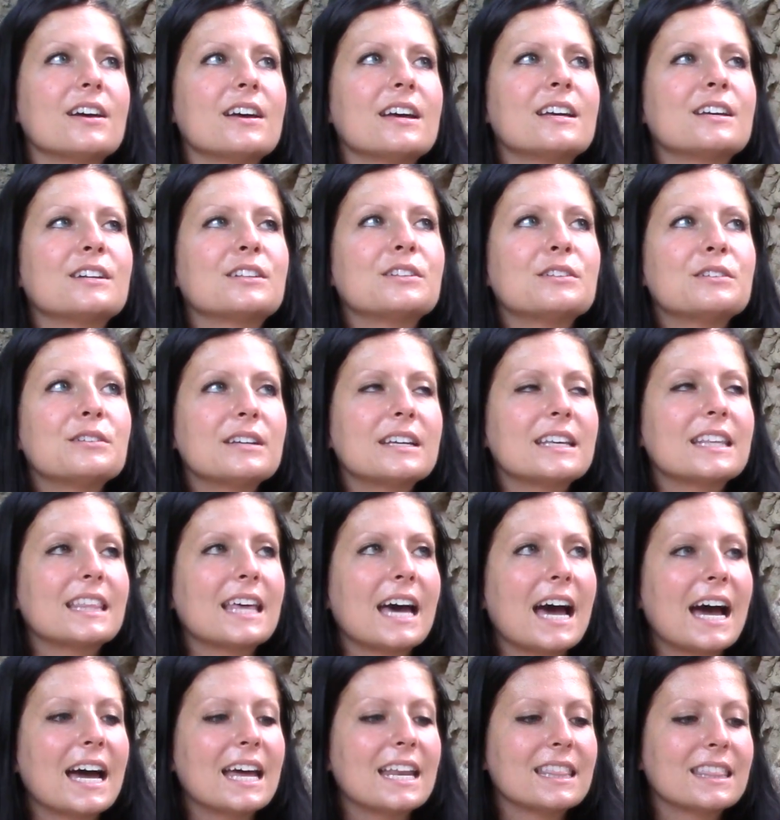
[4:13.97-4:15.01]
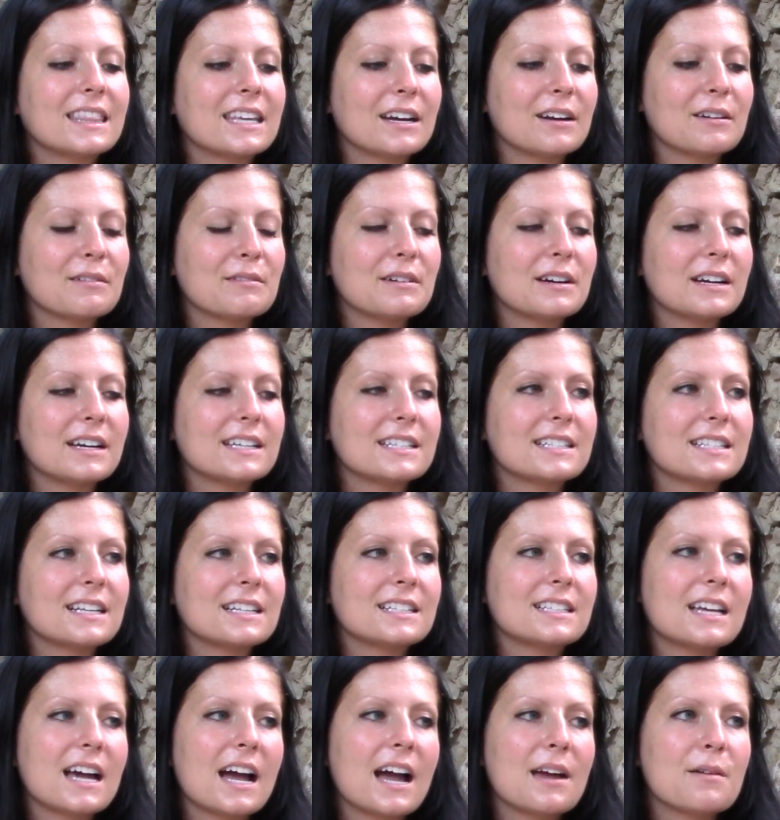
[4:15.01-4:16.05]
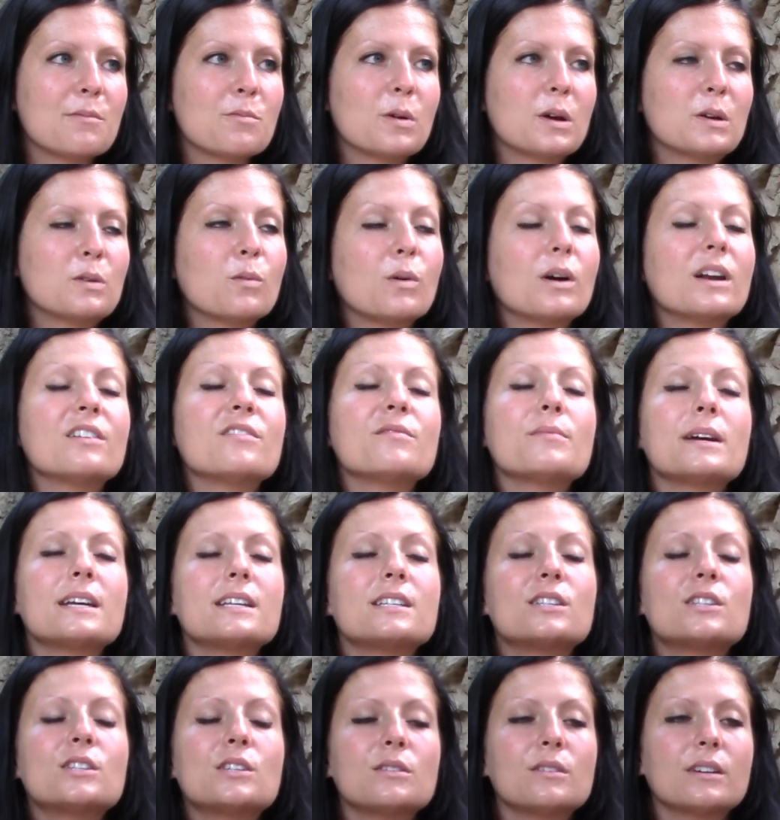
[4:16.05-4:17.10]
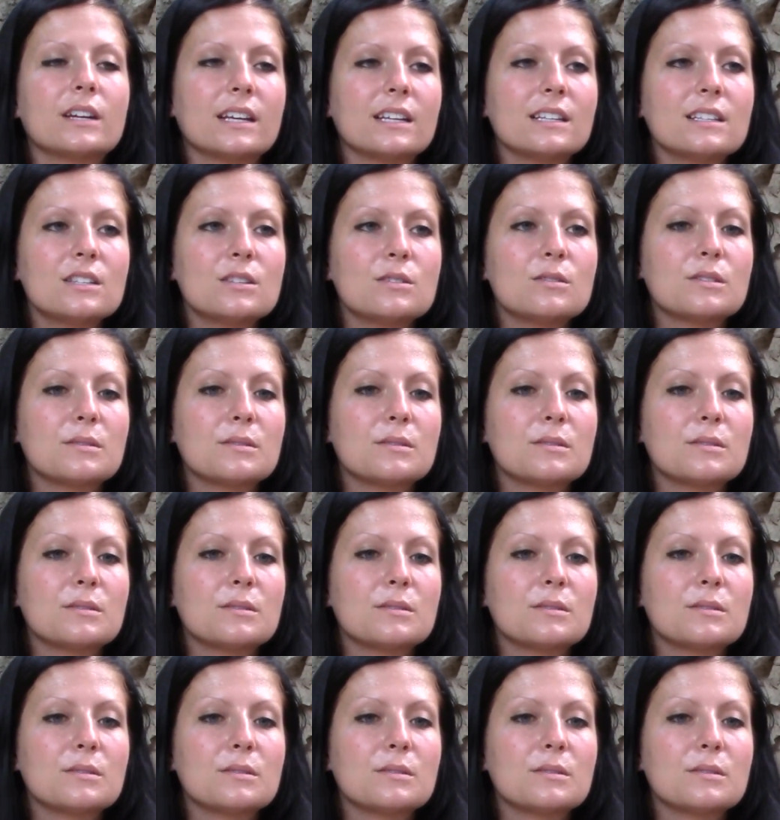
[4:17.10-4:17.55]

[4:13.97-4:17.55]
including that, there was a time when one of my students,